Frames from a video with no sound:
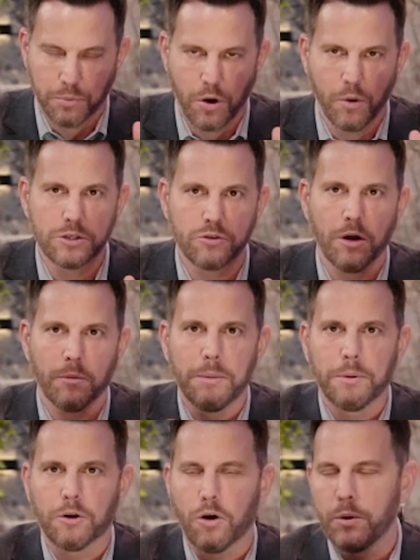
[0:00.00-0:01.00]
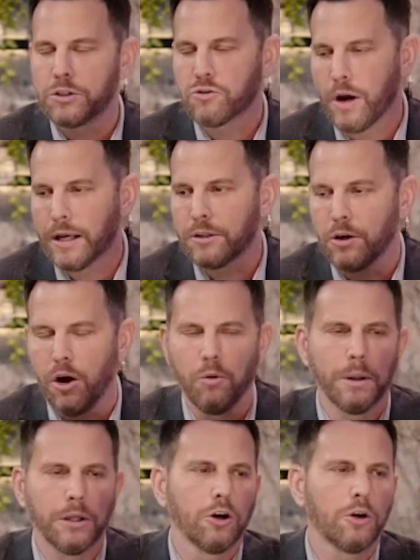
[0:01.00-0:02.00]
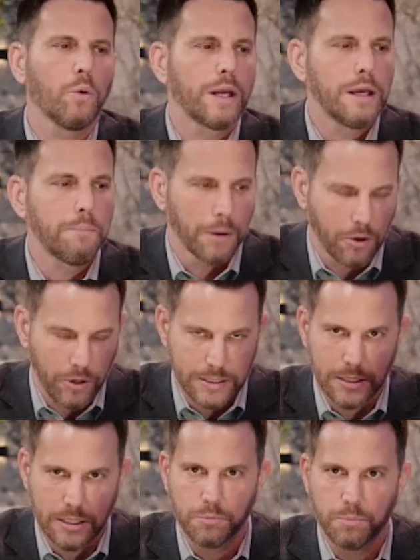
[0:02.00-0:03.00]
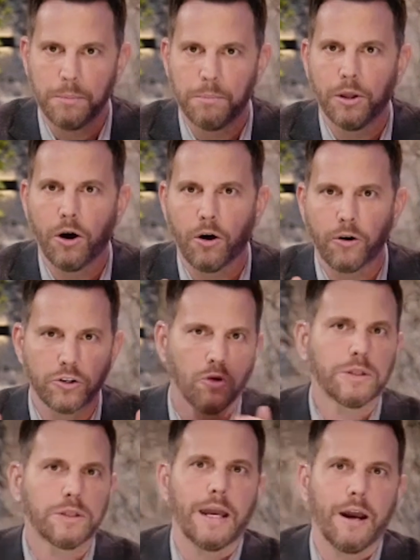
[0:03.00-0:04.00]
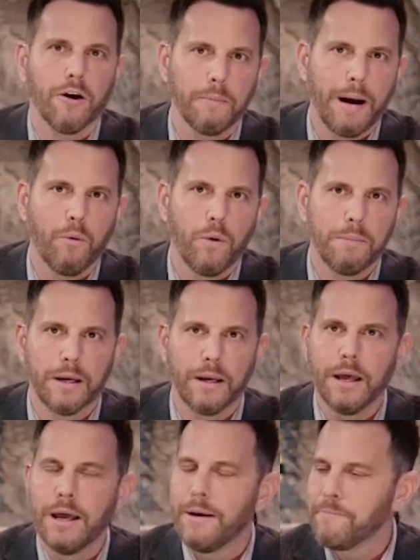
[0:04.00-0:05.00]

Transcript: pro-Israel people are always trying to, oh, but look what hypocrites these people are, or don't they care about women?